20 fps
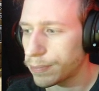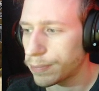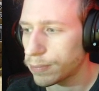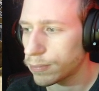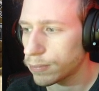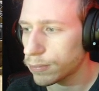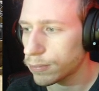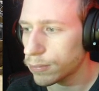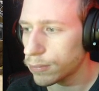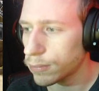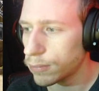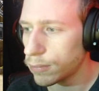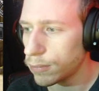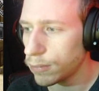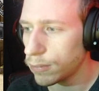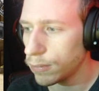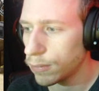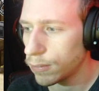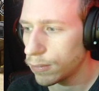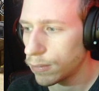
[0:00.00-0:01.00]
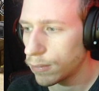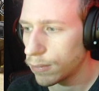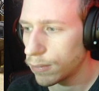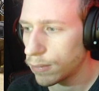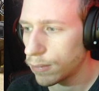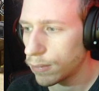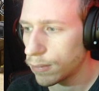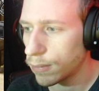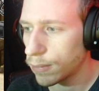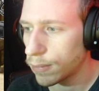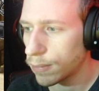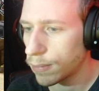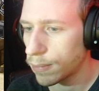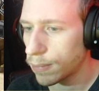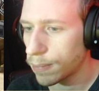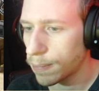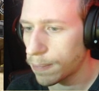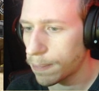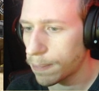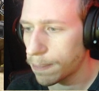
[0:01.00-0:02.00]

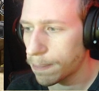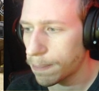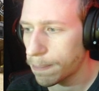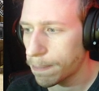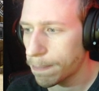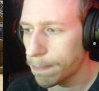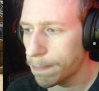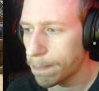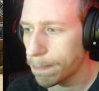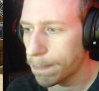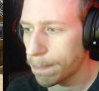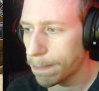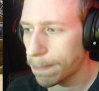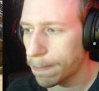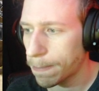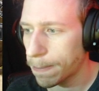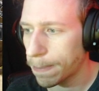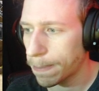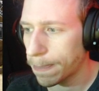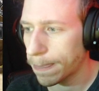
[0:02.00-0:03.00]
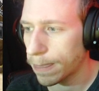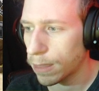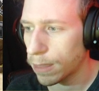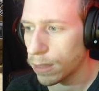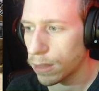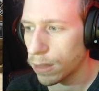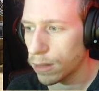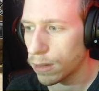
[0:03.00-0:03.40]
Nothing is said.